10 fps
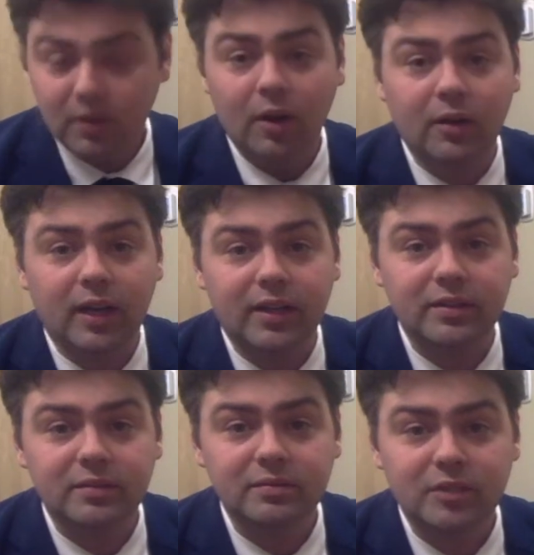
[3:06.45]
Okay,
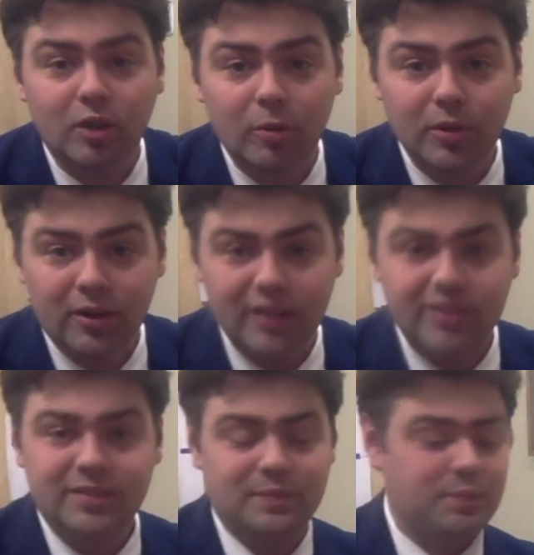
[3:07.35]
you can open your eyes.
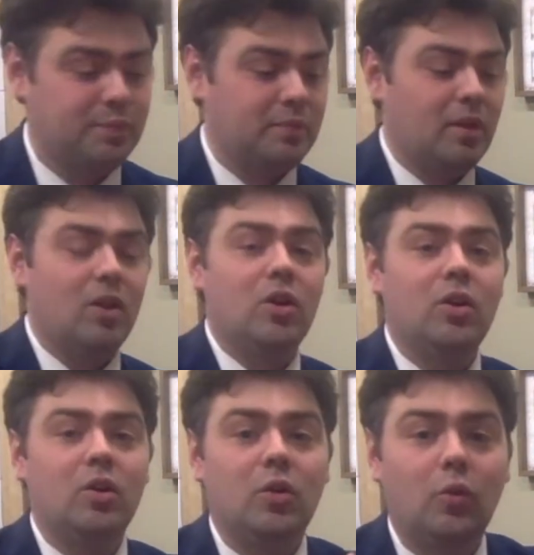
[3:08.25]

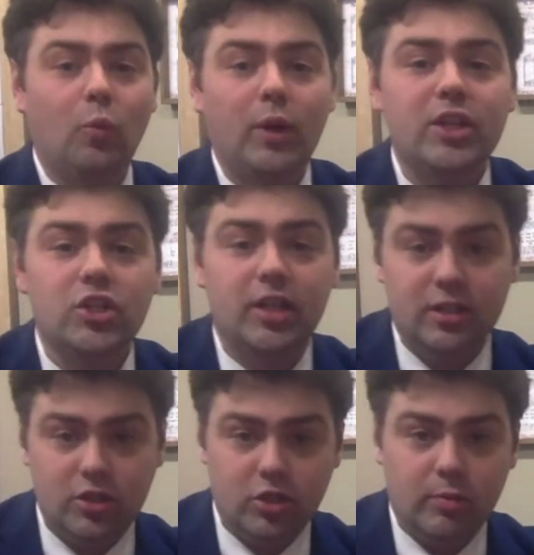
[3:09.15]
Which
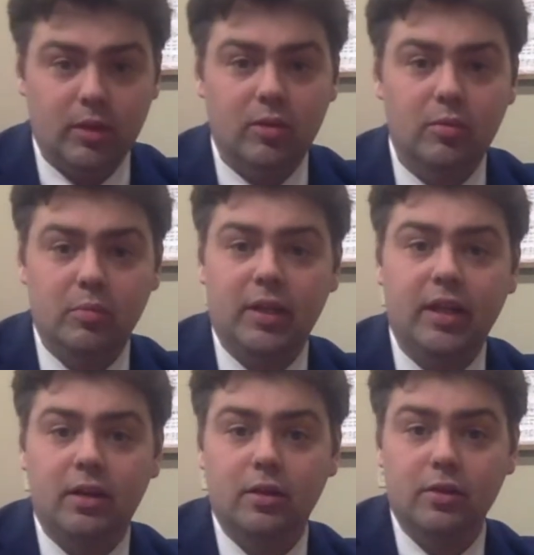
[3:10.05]
instrument played
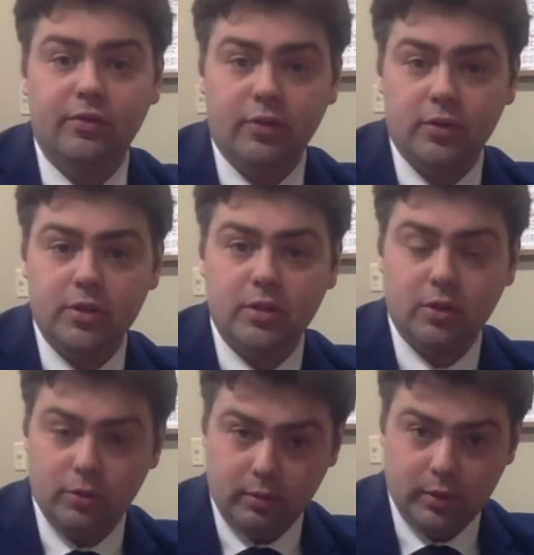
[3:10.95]
the first
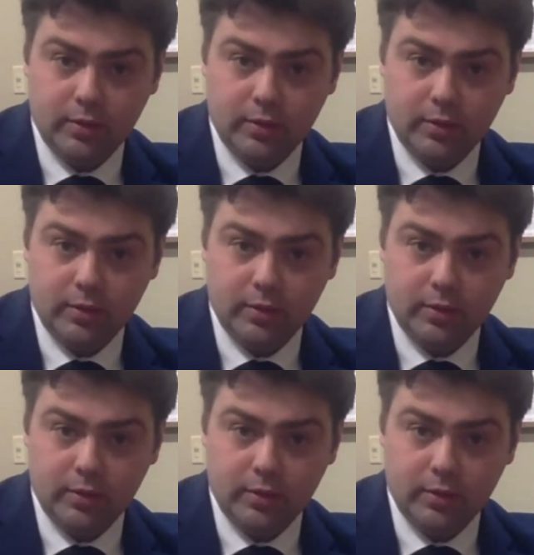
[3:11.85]
chord?